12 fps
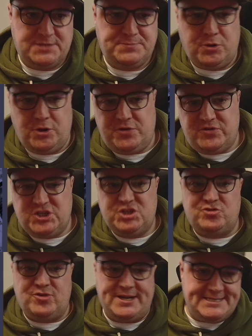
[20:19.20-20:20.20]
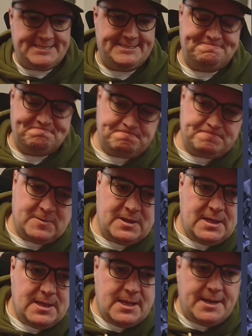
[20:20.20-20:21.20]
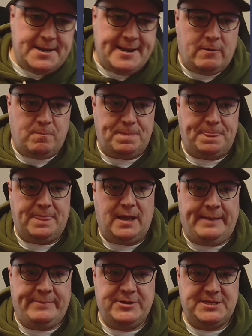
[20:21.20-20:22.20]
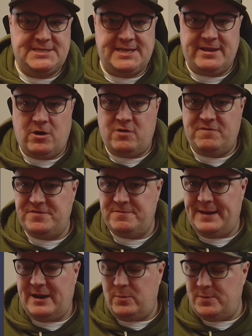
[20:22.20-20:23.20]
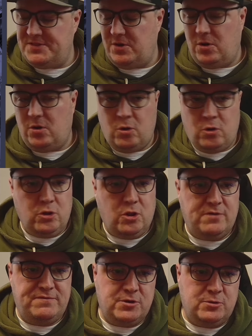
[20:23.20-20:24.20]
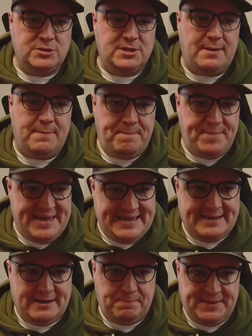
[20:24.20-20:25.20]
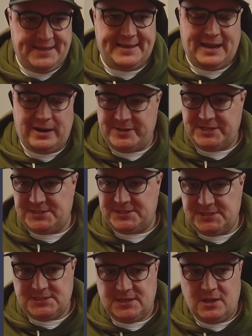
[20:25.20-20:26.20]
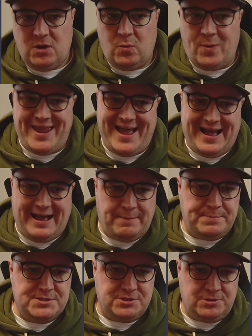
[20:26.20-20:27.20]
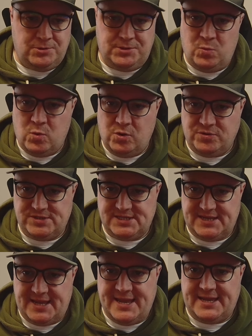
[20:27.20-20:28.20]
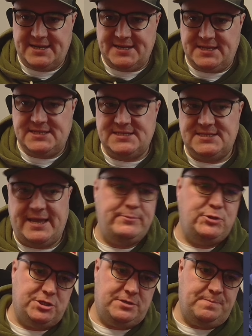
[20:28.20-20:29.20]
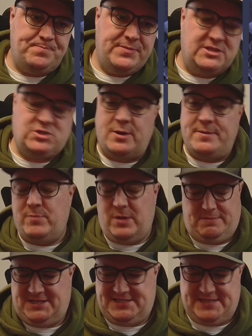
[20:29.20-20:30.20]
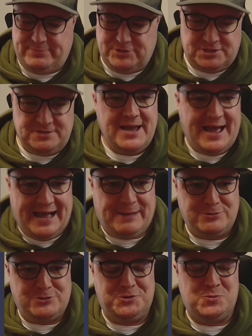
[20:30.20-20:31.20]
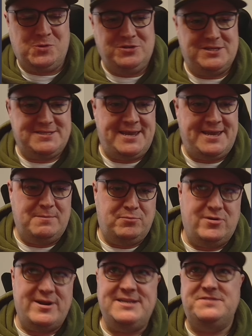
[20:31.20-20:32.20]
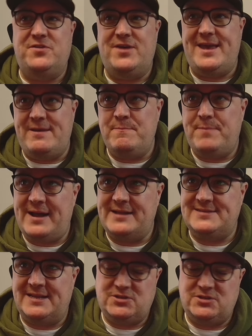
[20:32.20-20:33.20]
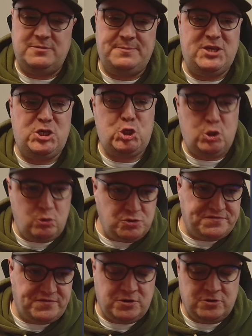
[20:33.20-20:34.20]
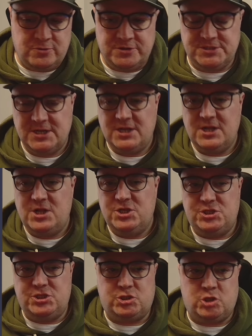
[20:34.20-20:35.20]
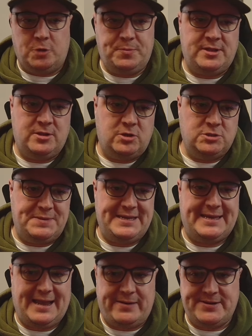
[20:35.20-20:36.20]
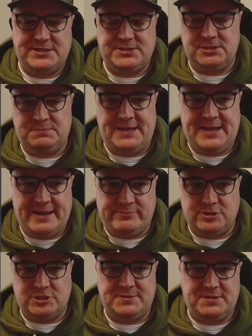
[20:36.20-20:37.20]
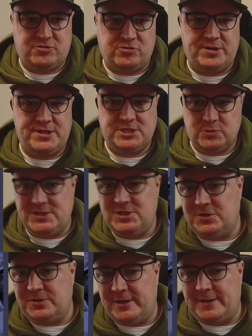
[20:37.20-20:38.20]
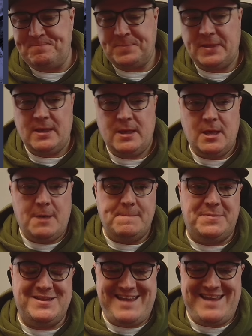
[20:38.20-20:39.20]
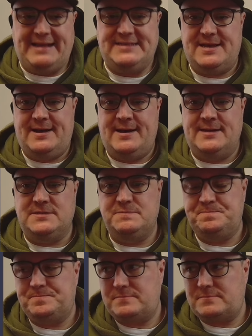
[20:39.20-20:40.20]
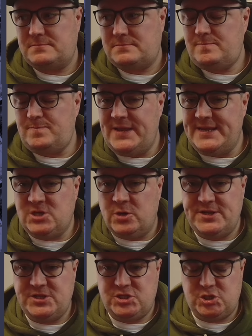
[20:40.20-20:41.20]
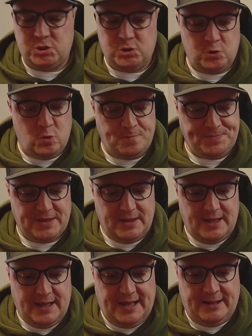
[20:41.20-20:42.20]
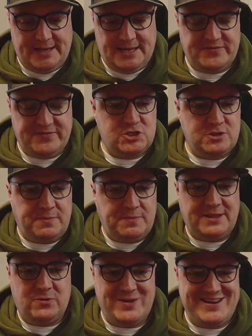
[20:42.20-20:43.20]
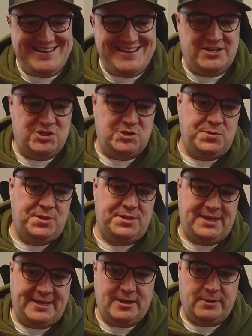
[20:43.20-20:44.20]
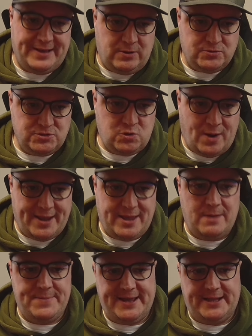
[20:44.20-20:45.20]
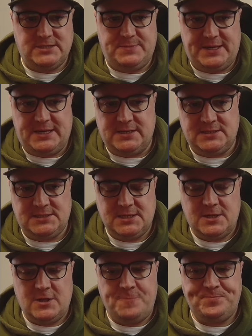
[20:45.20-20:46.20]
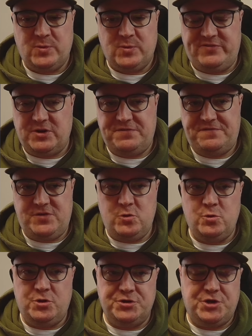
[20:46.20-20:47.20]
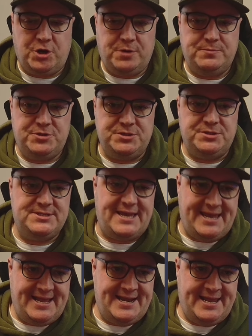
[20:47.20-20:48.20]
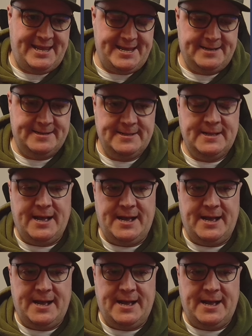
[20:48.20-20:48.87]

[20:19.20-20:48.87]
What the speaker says: Let's put in restricted. Now, I'm going to say off the bat, with all of those big characters, we absolutely want to take Deception. Absolutely want to take Brace for Impact. That's going to be huge for us, stopping those big characters being able to be thrown into each other. But the next card is going to give us something that we need to think about quite a bit, because we've got a few good options in here.